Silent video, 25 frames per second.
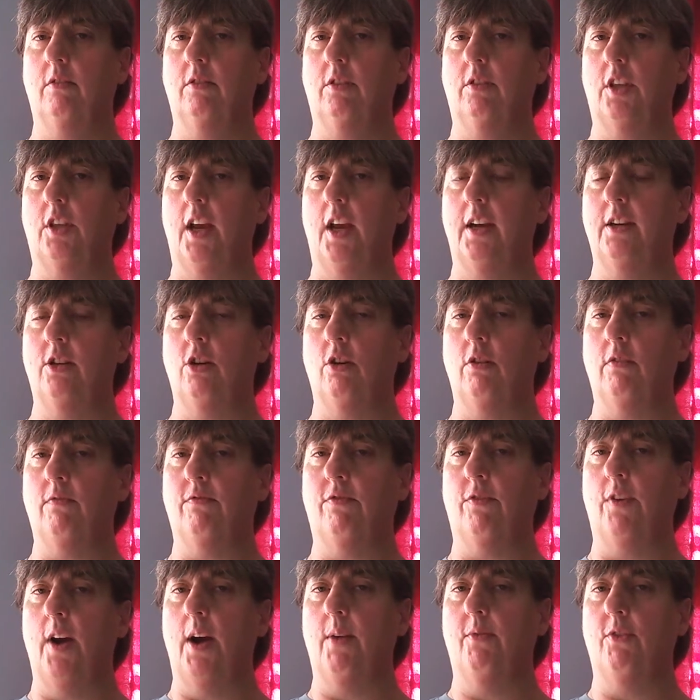they took
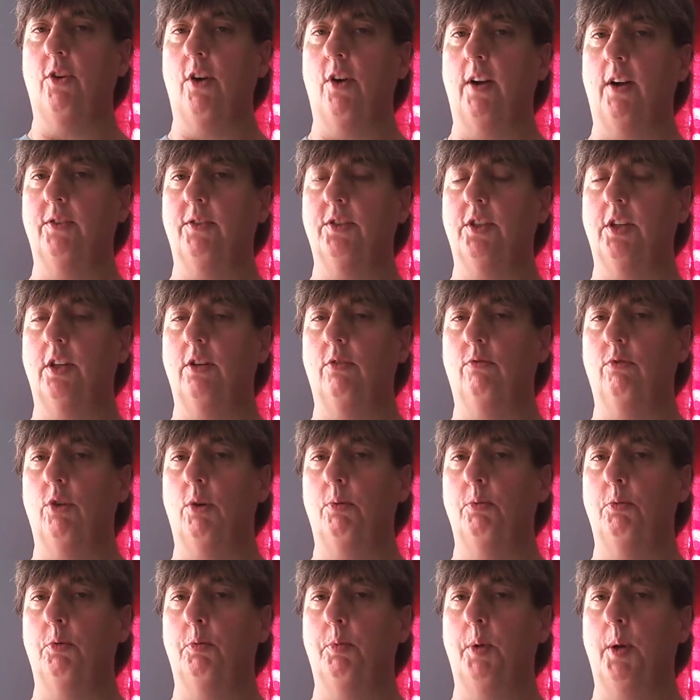forever. I was in a
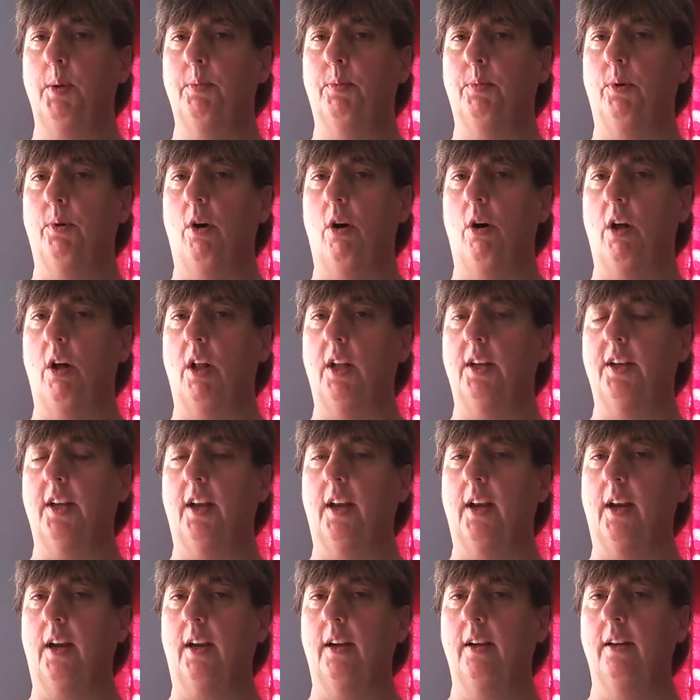room with people all
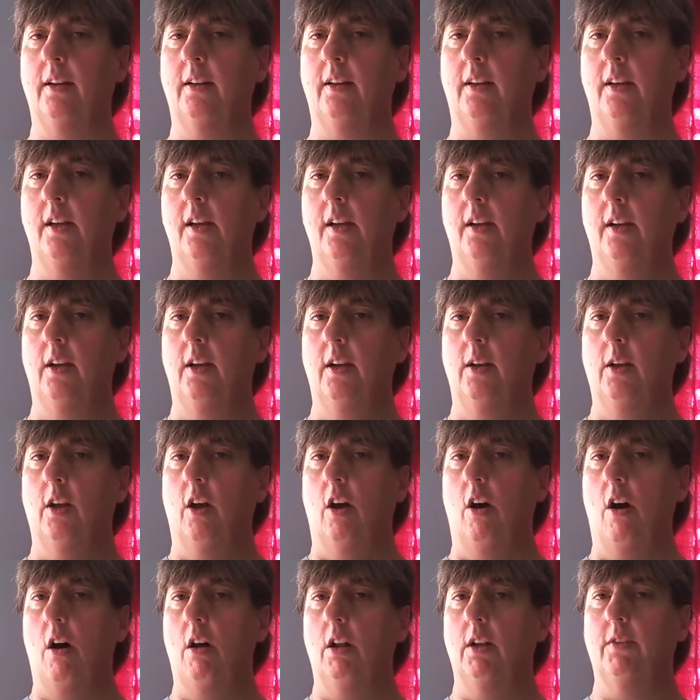day.
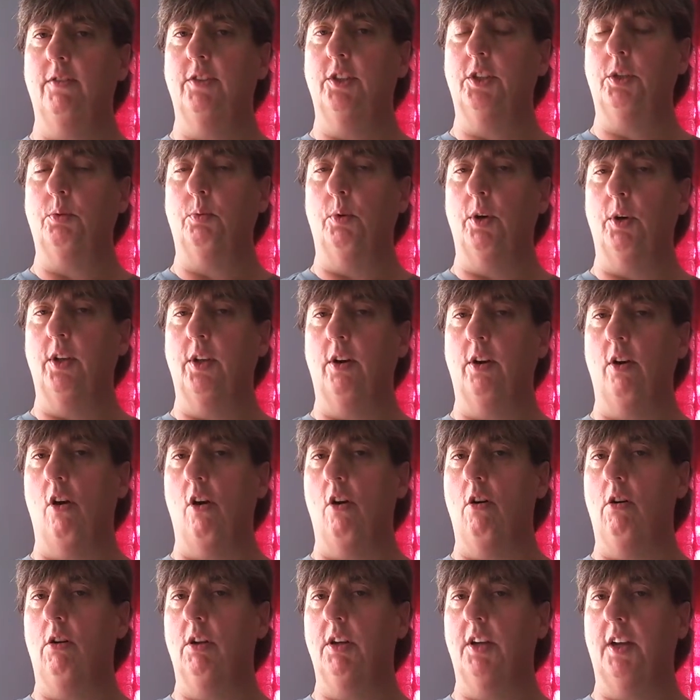All of us were there
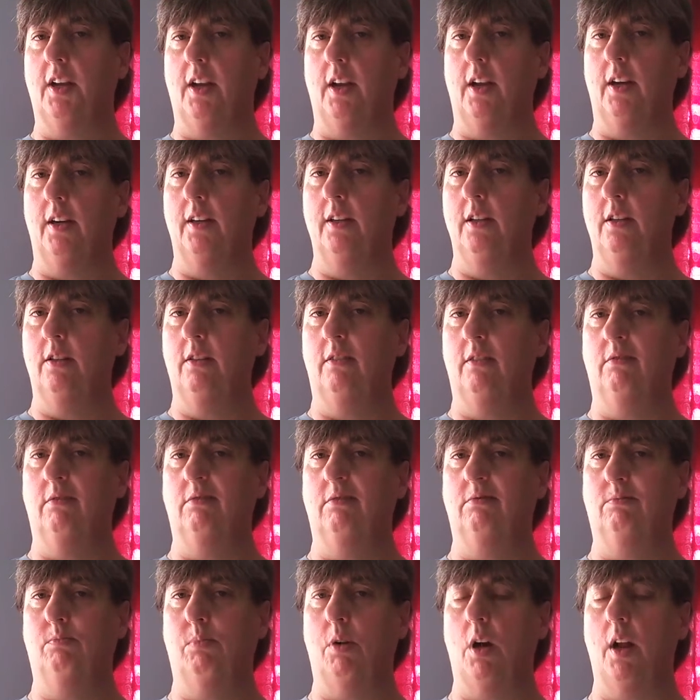all day.
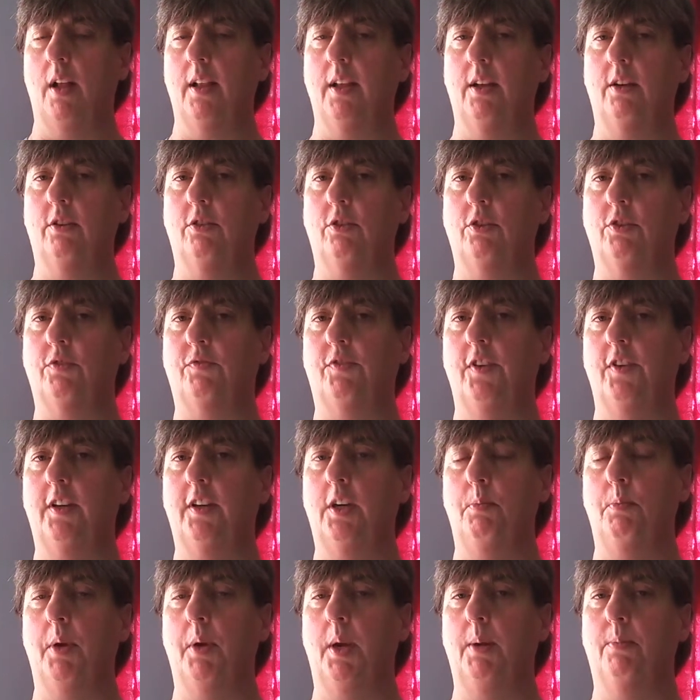Probably there's
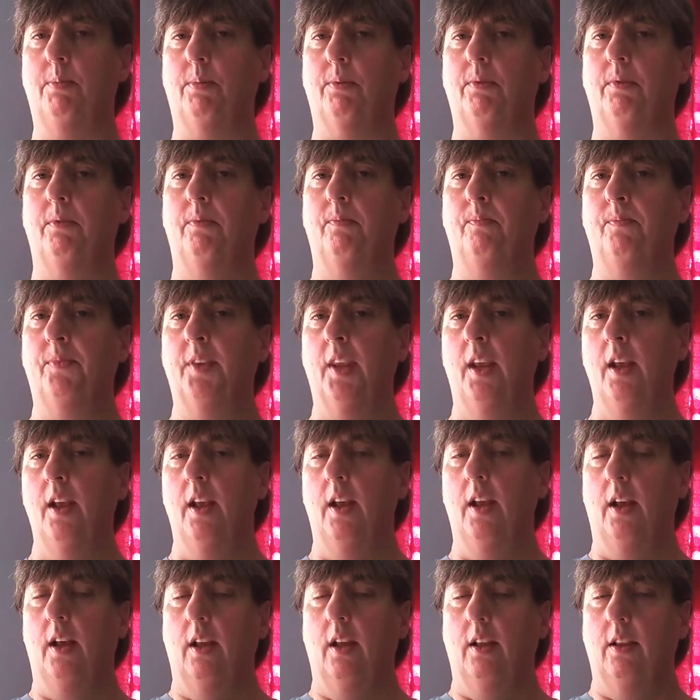50 people.
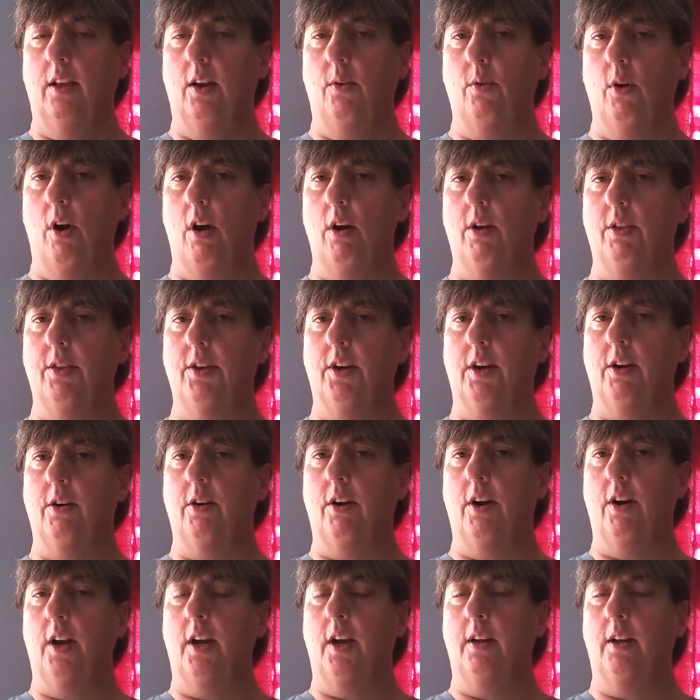They were all
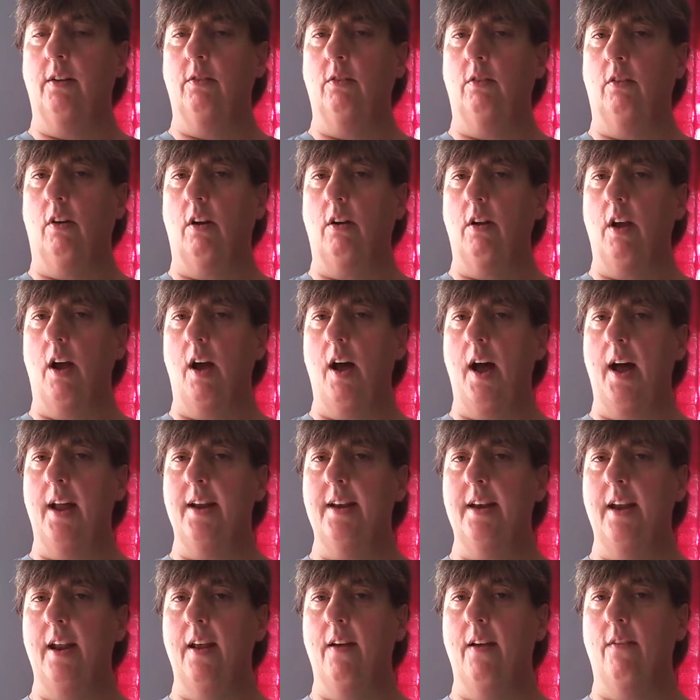there, and I
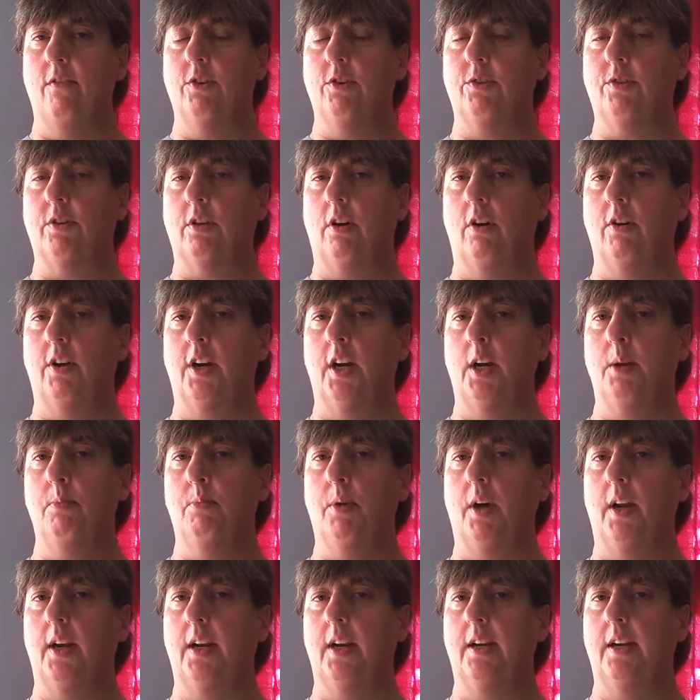never saw
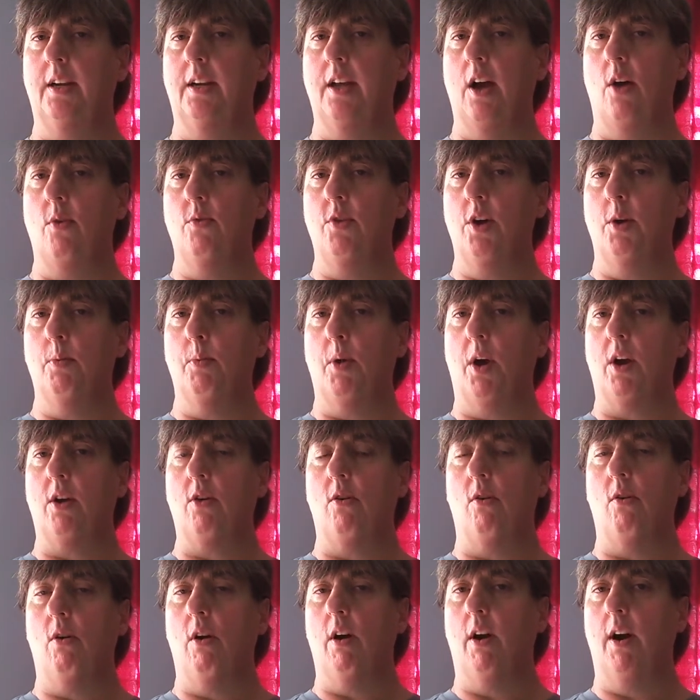anybody go near my
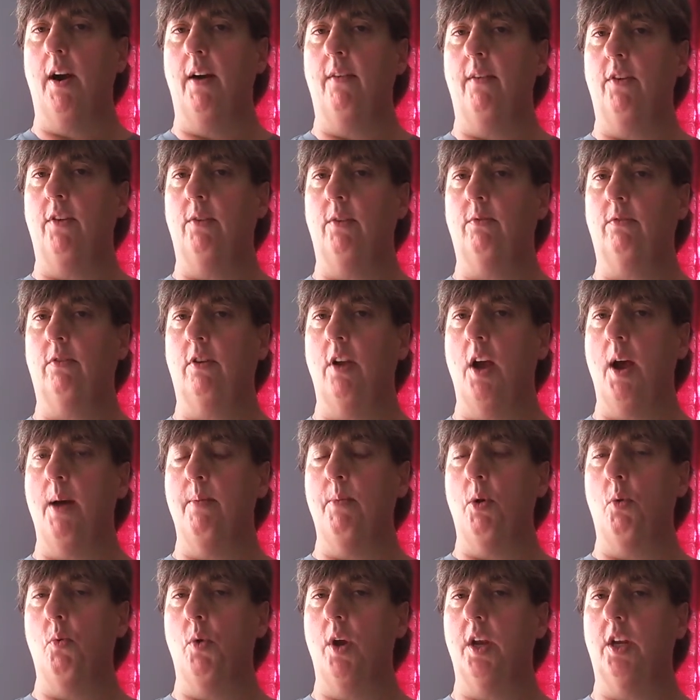car. Every
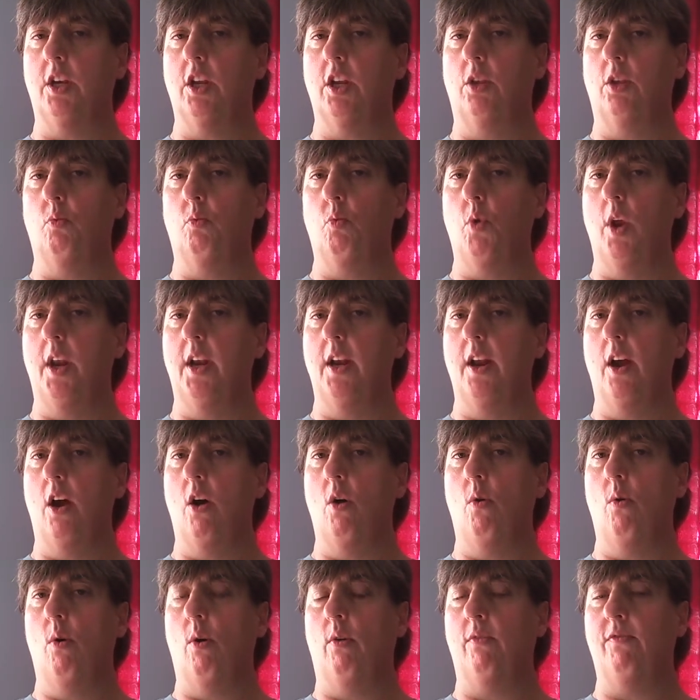time I went to the
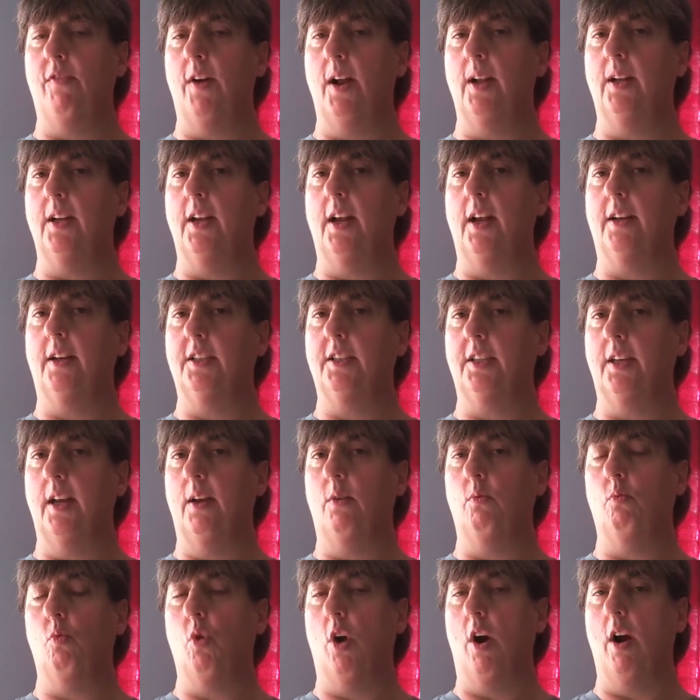window, or finally I
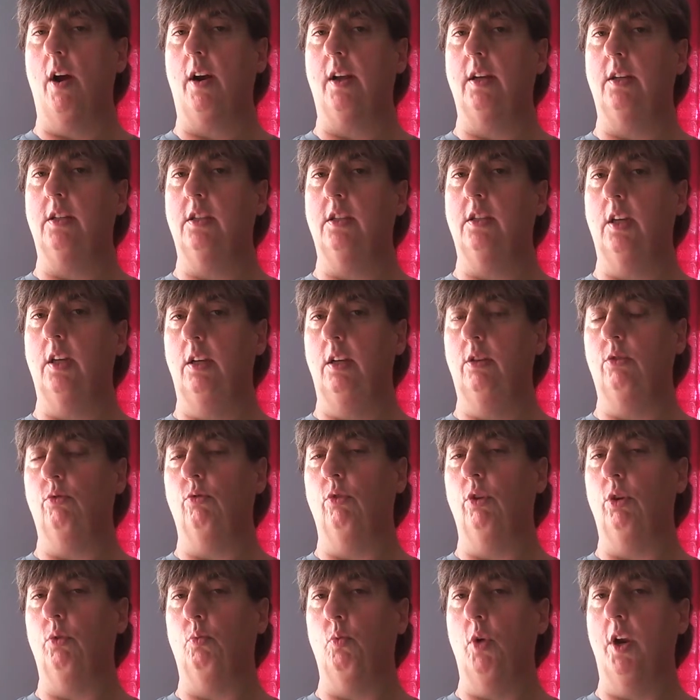sat where I could see
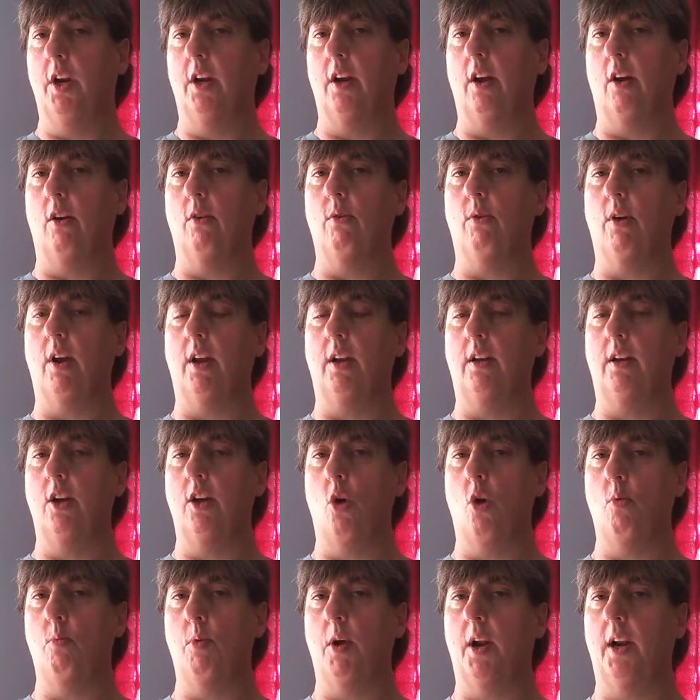through the window, and
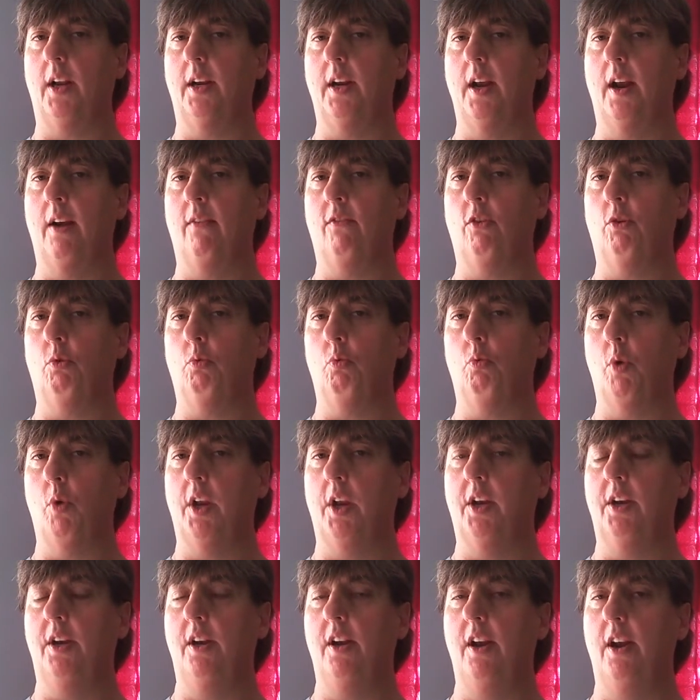nobody ever
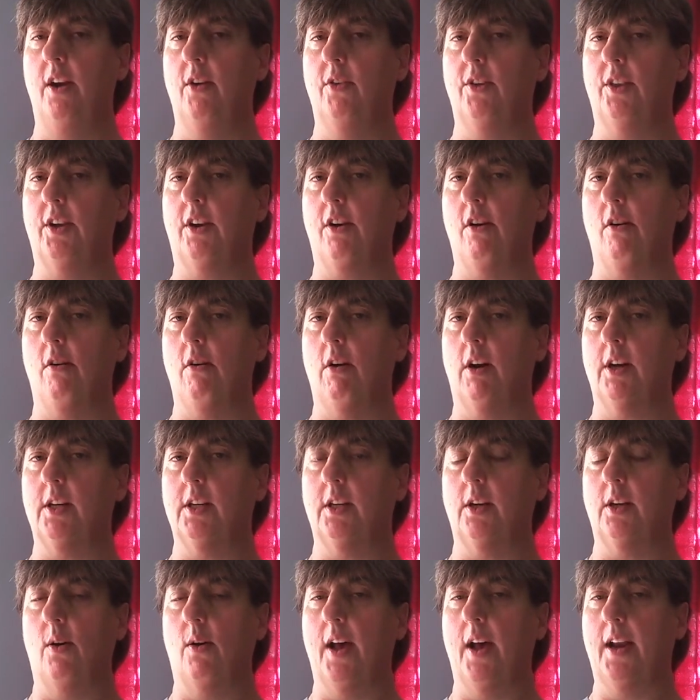went near the car,
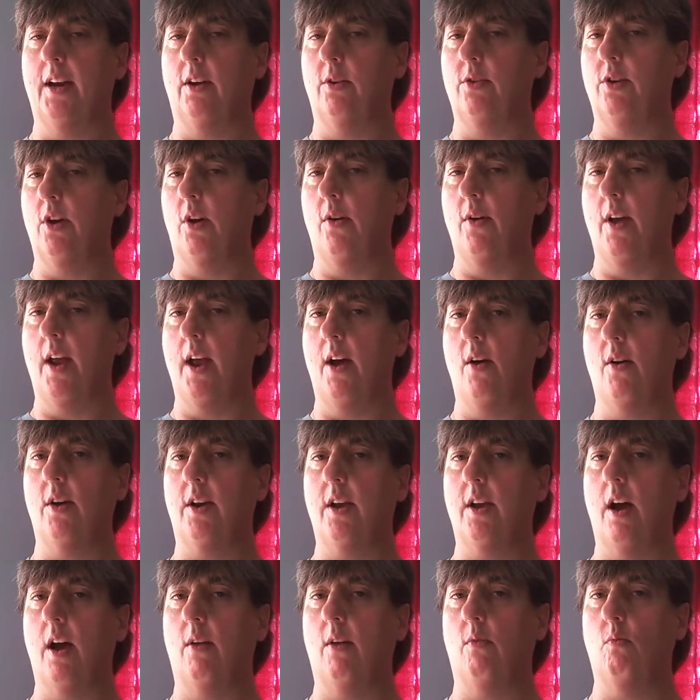so I don't know how it
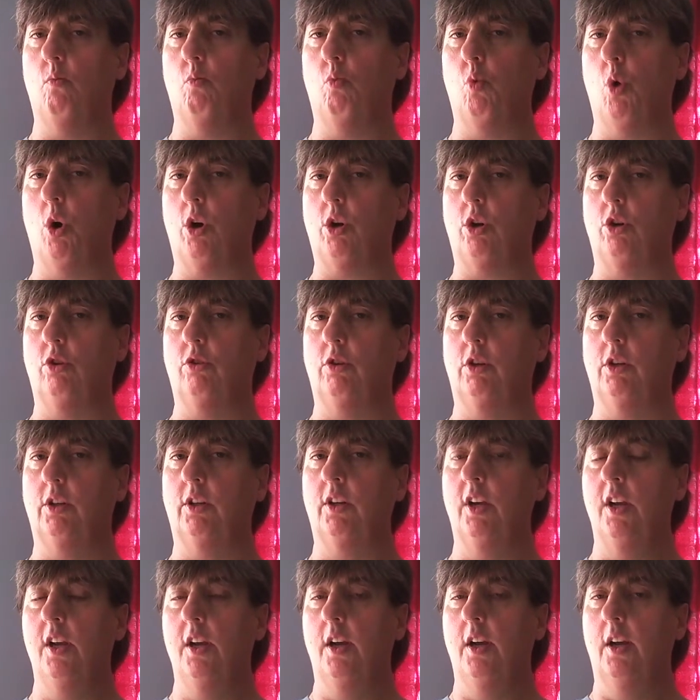got worked
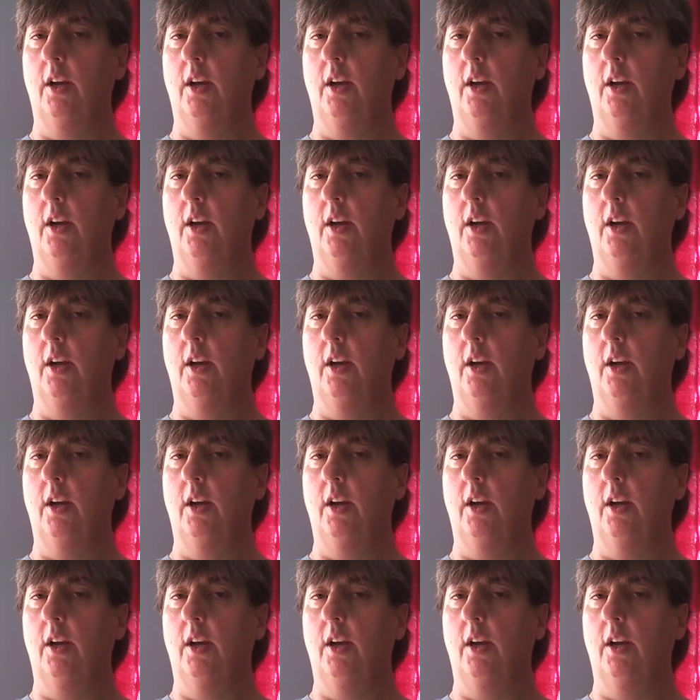on.